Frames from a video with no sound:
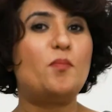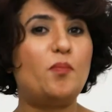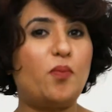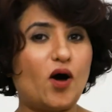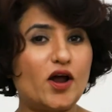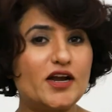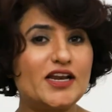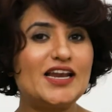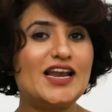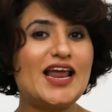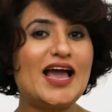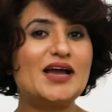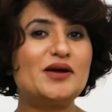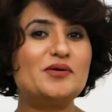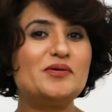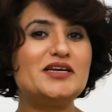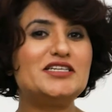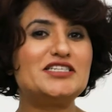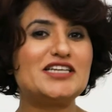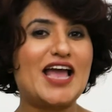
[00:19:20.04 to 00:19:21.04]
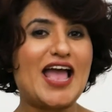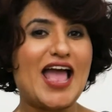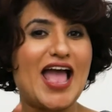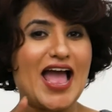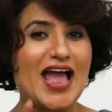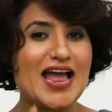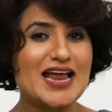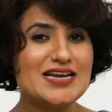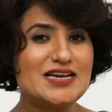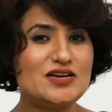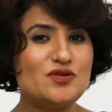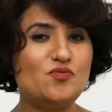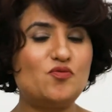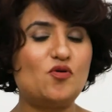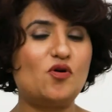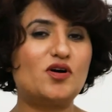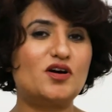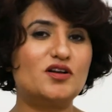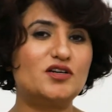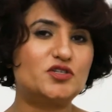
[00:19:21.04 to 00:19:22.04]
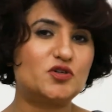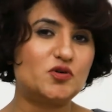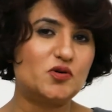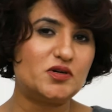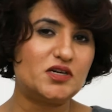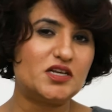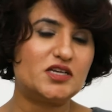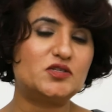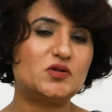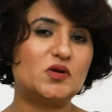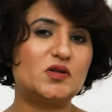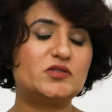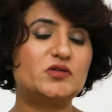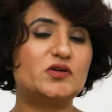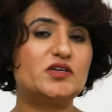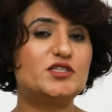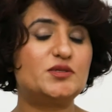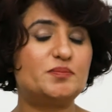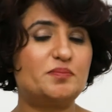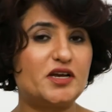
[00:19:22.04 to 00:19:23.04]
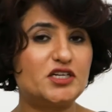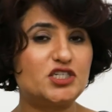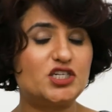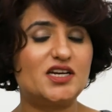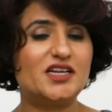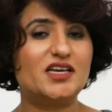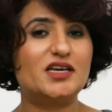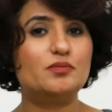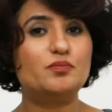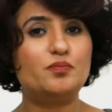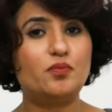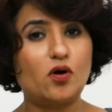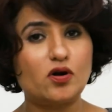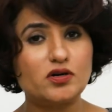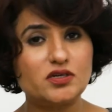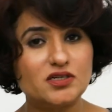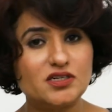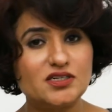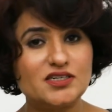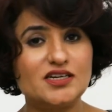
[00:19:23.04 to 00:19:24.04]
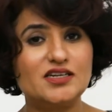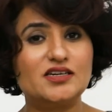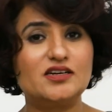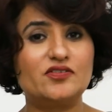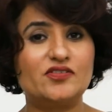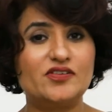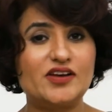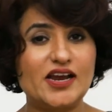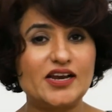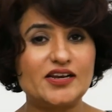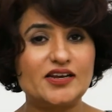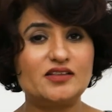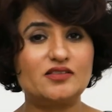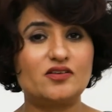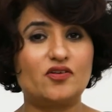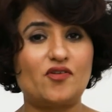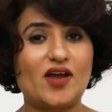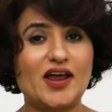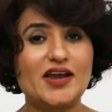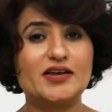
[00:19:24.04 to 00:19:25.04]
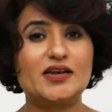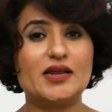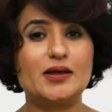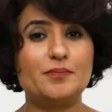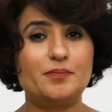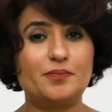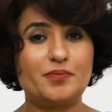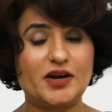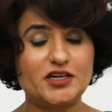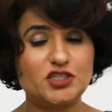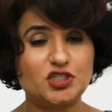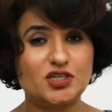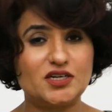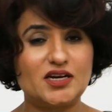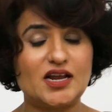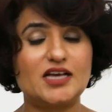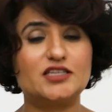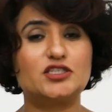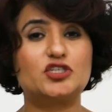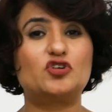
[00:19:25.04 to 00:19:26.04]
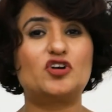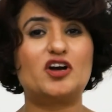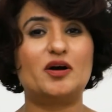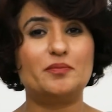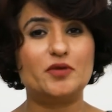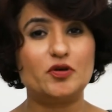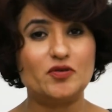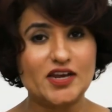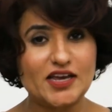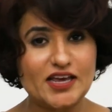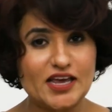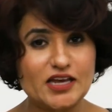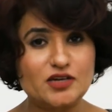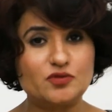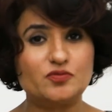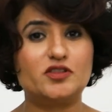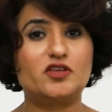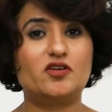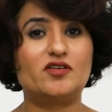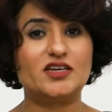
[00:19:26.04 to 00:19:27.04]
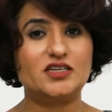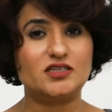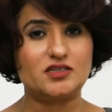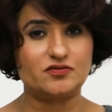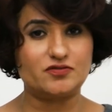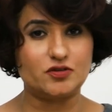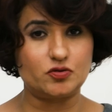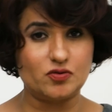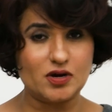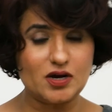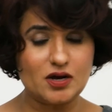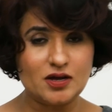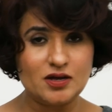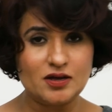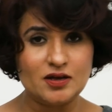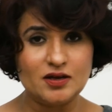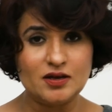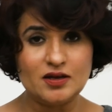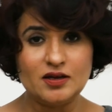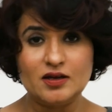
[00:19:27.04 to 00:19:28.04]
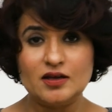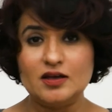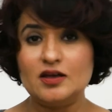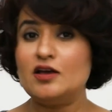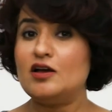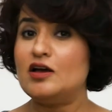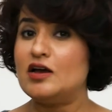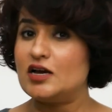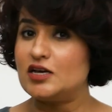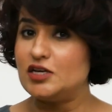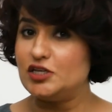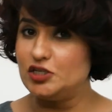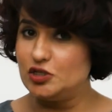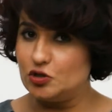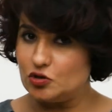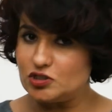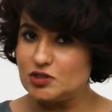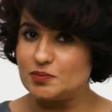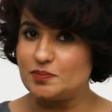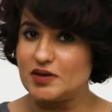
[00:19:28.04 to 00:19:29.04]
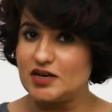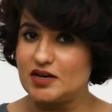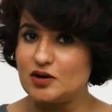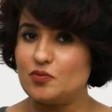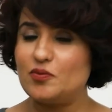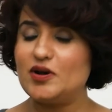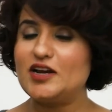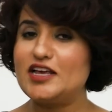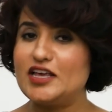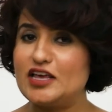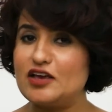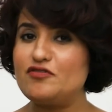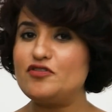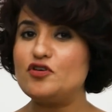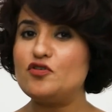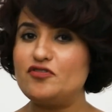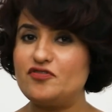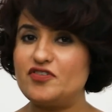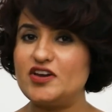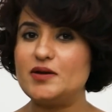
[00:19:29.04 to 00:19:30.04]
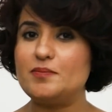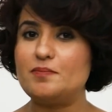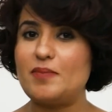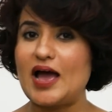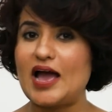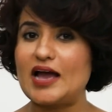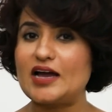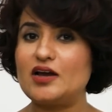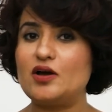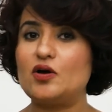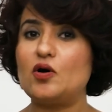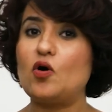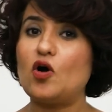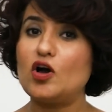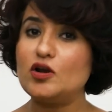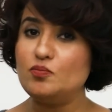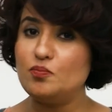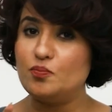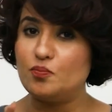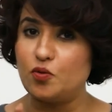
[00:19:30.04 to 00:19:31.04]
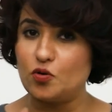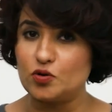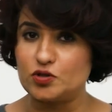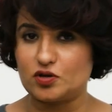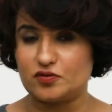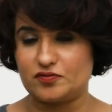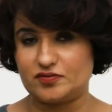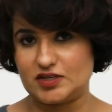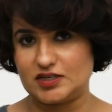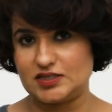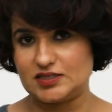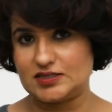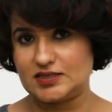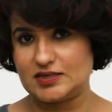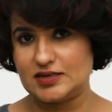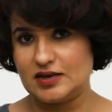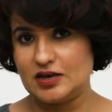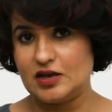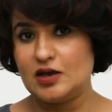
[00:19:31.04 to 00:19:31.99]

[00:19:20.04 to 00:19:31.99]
Body language and vocal tone is also especially important in creating the right impression as you communicate with your interviewer. uSpeak will give you feedback on both of these.